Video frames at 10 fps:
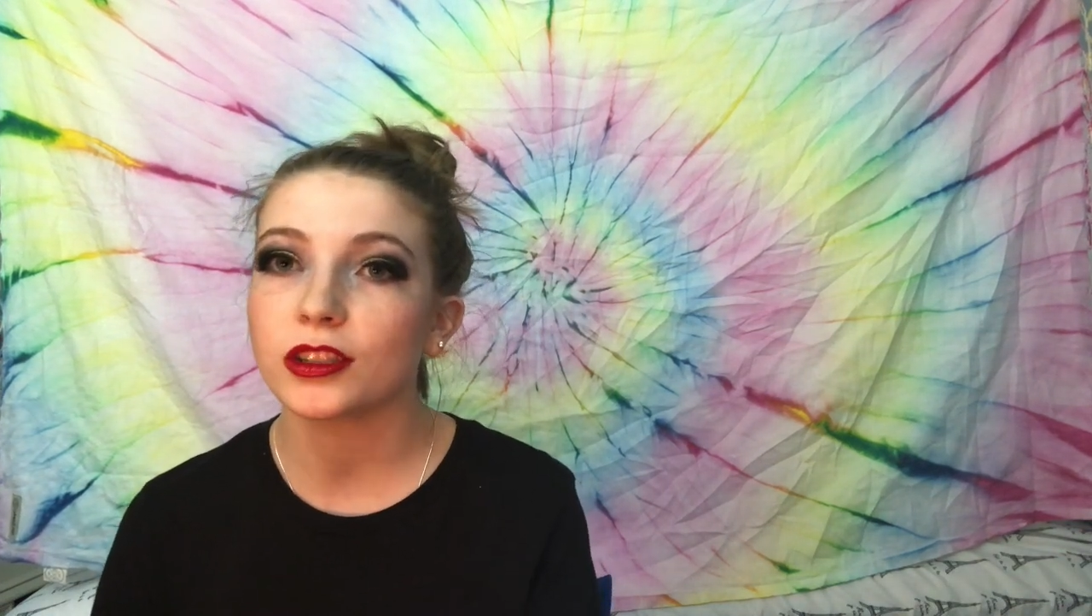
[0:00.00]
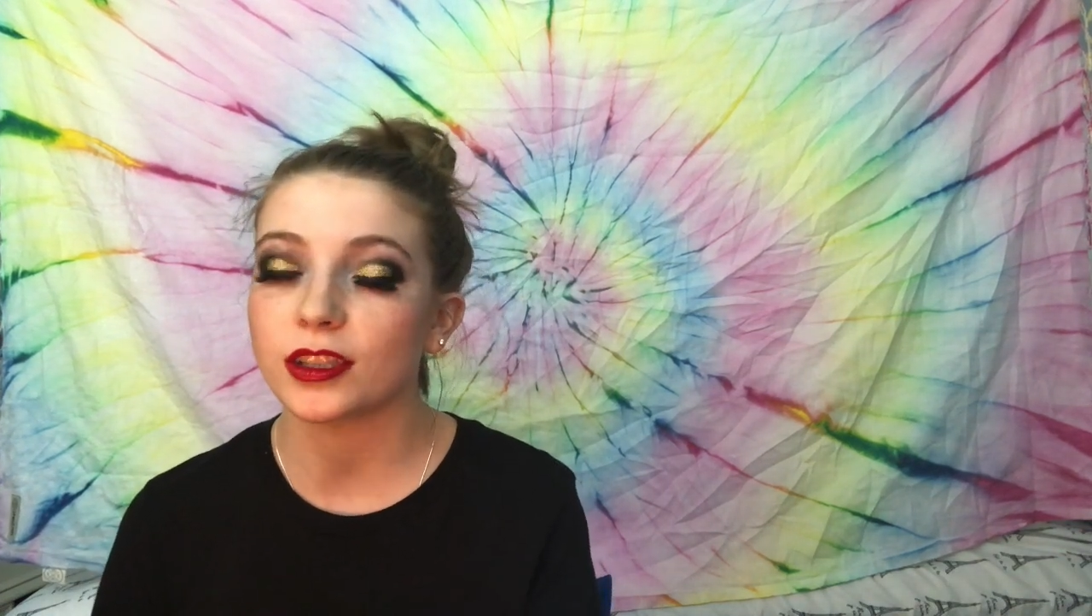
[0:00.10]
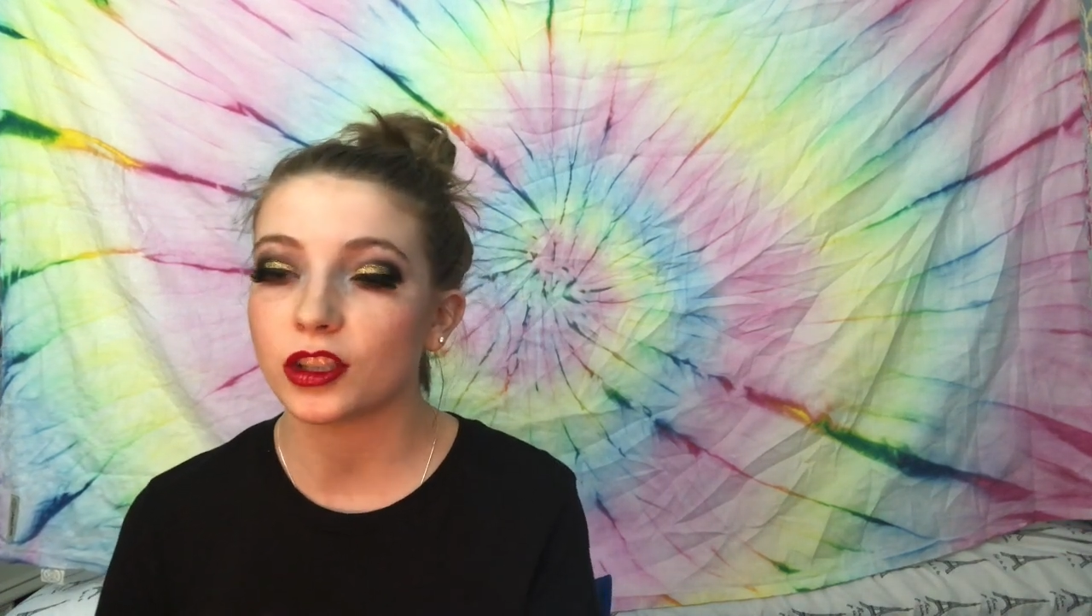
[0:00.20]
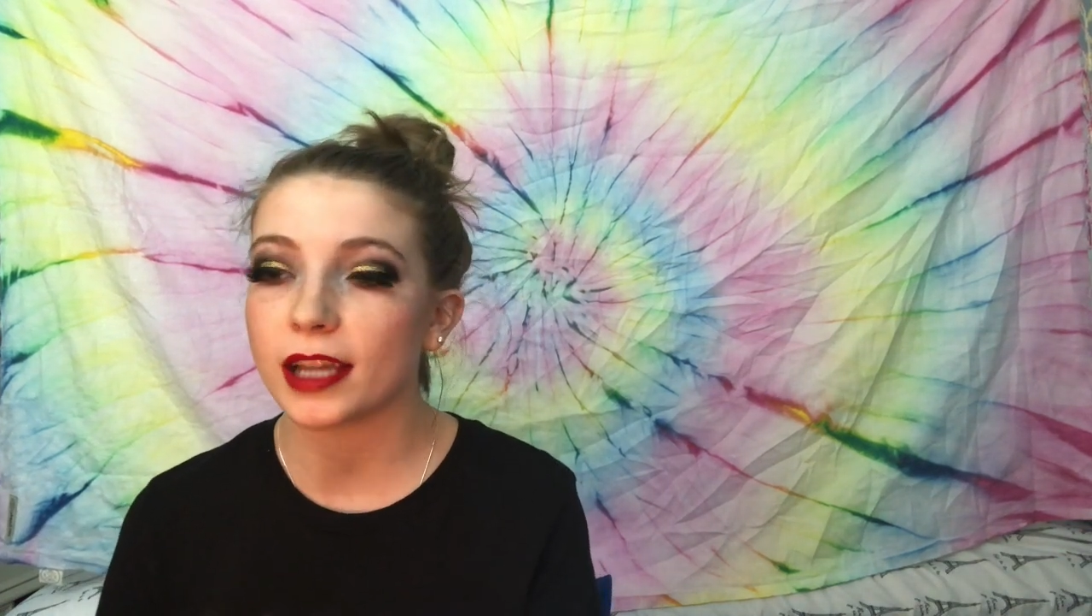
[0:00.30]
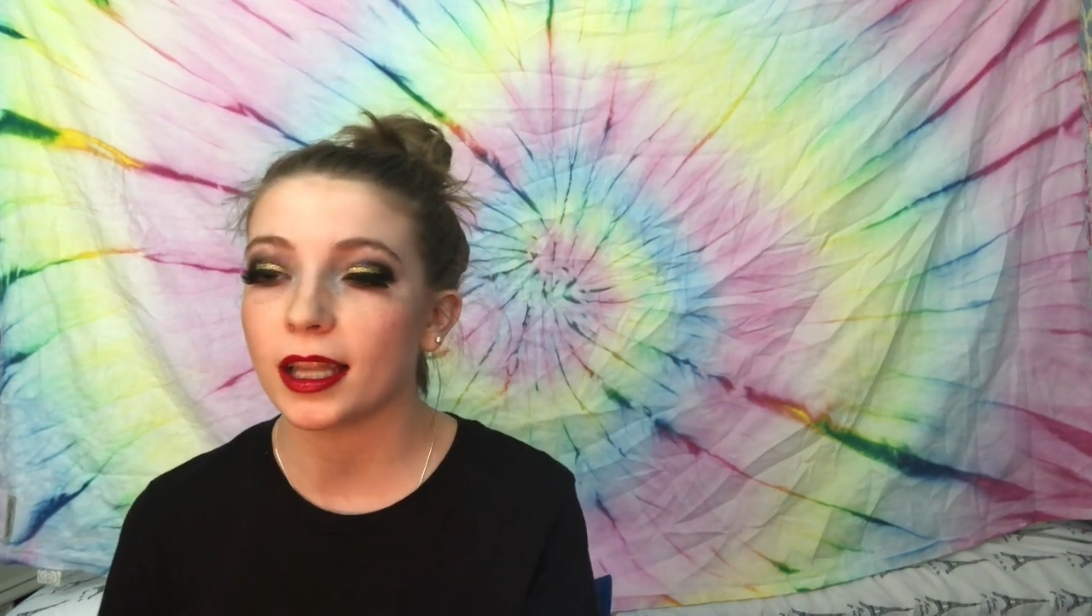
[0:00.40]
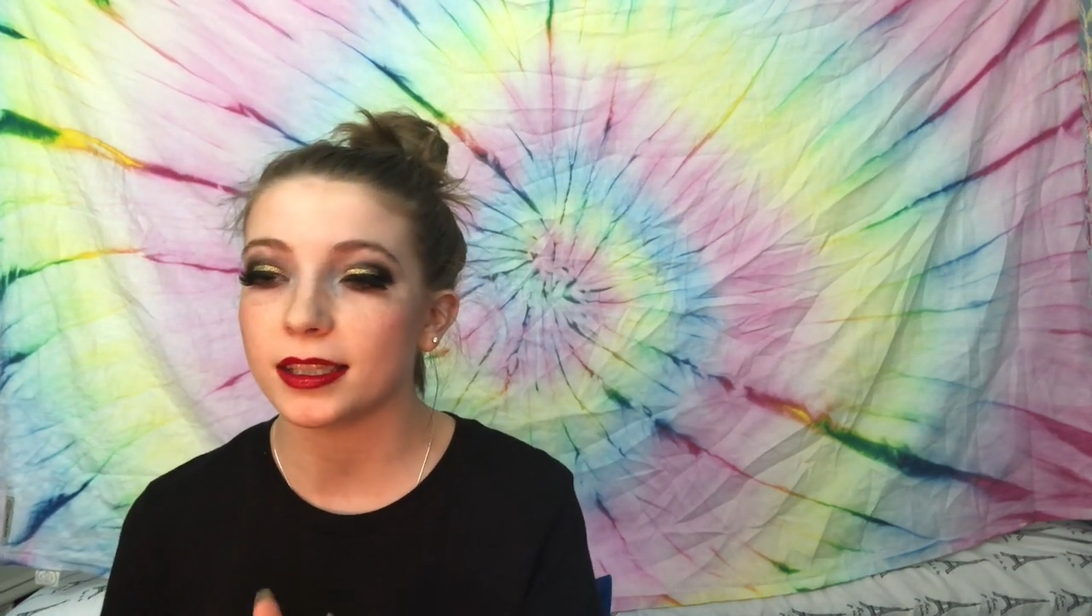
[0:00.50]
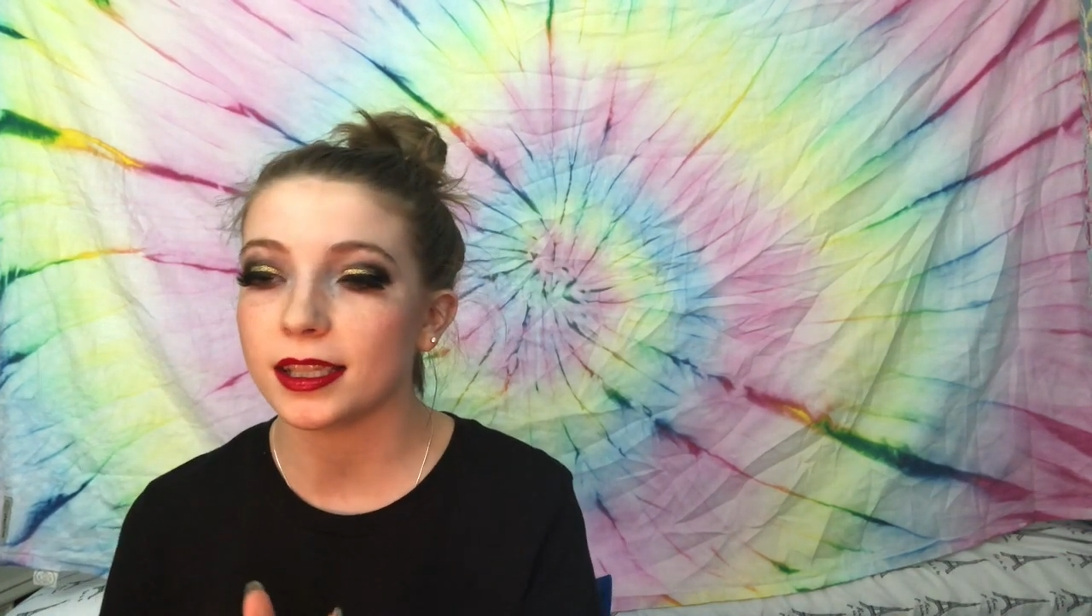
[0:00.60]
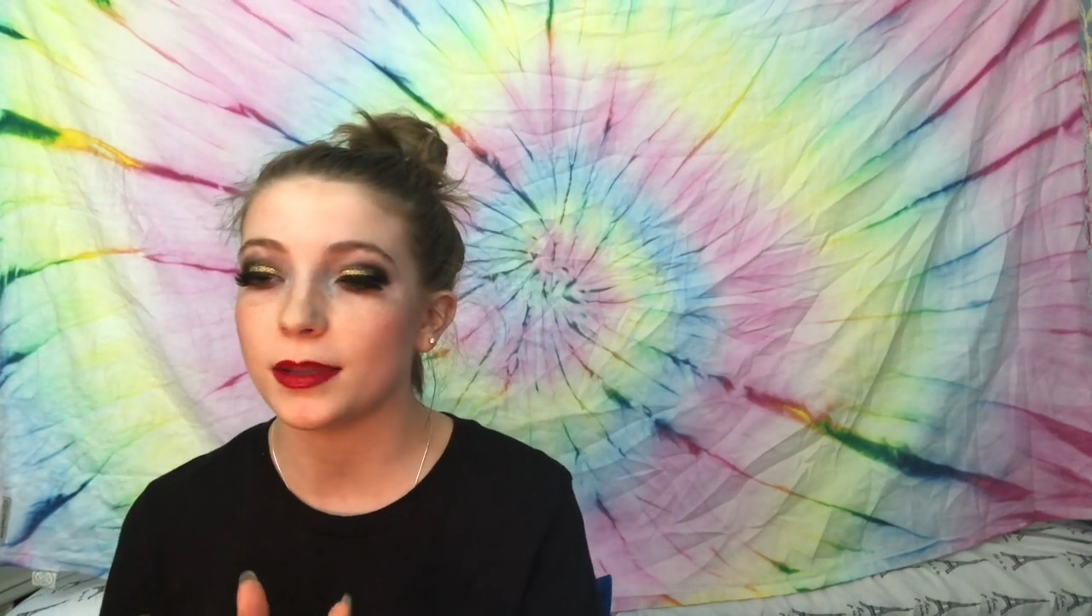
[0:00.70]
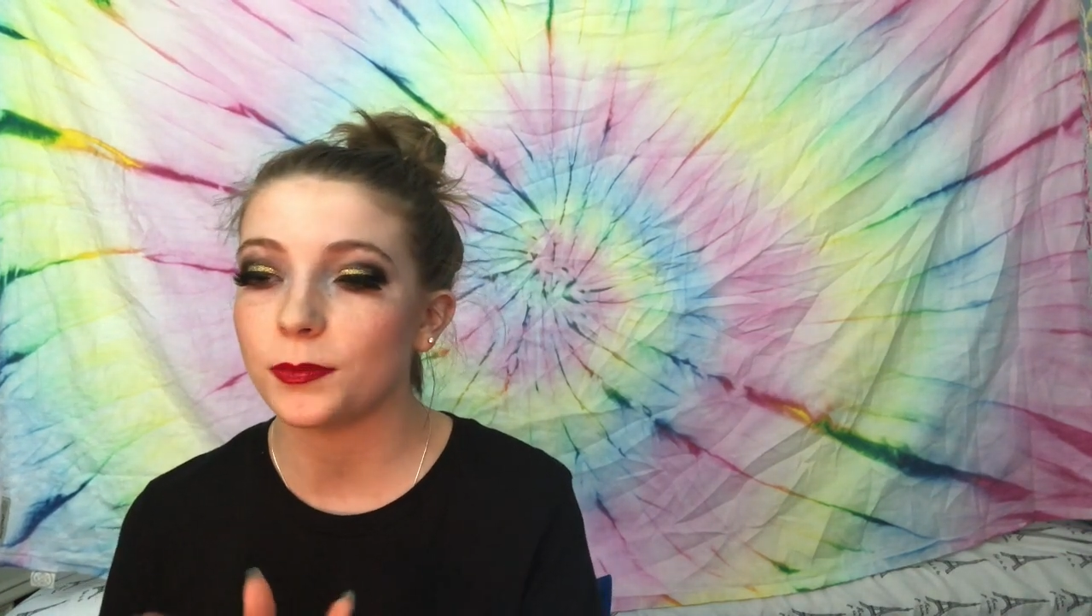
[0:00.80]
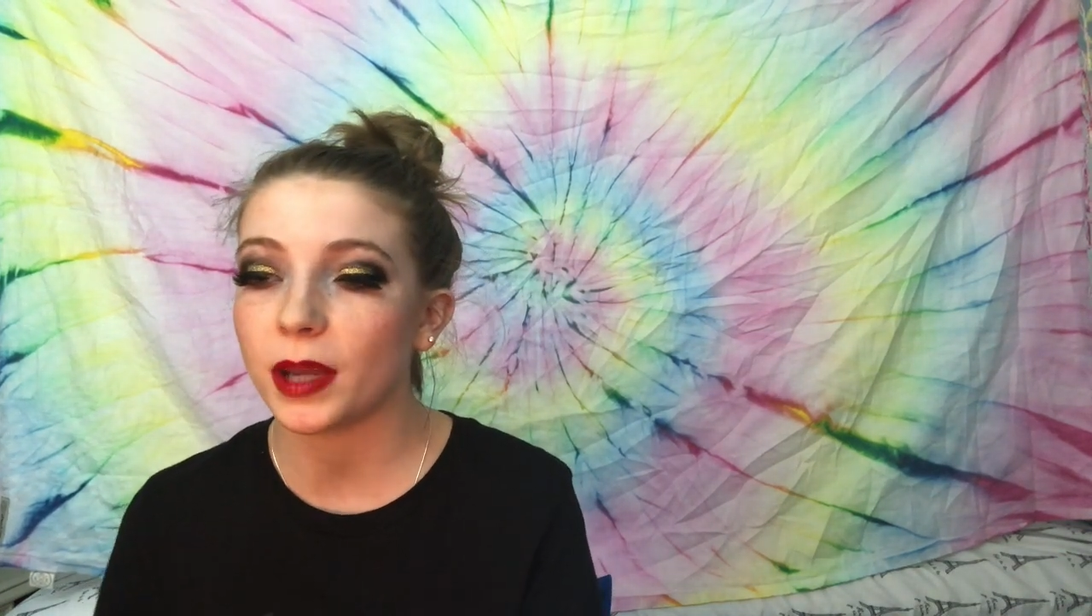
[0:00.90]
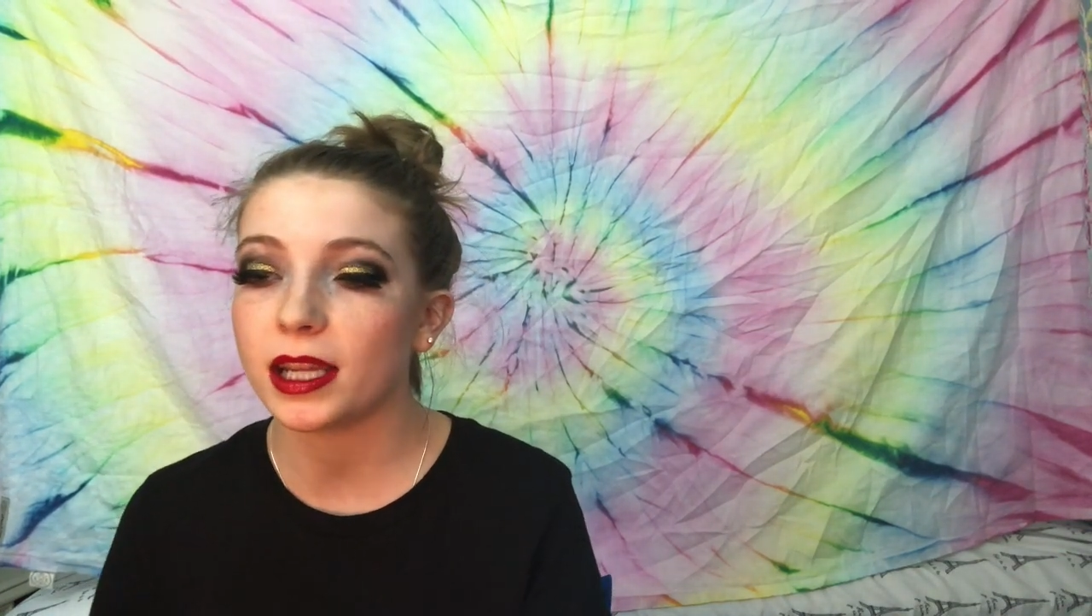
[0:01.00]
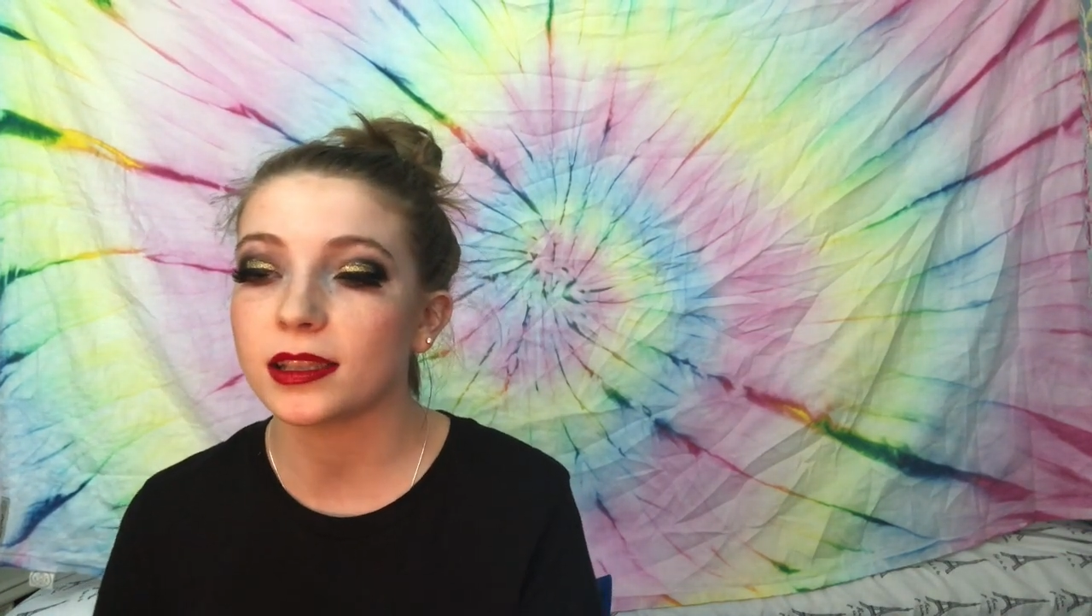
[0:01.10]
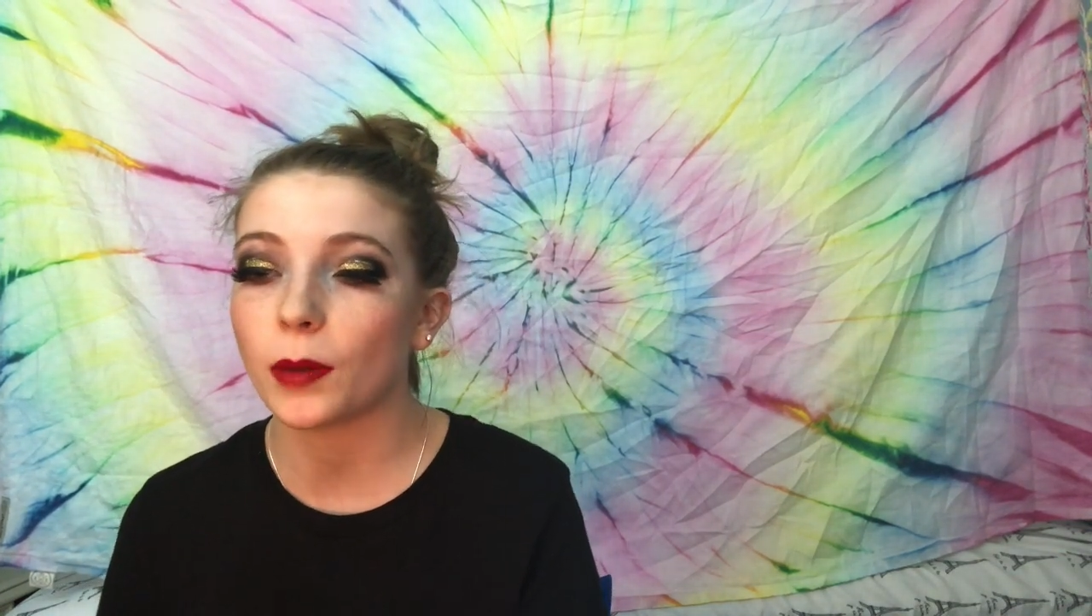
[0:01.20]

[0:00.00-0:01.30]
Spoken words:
such a talented base,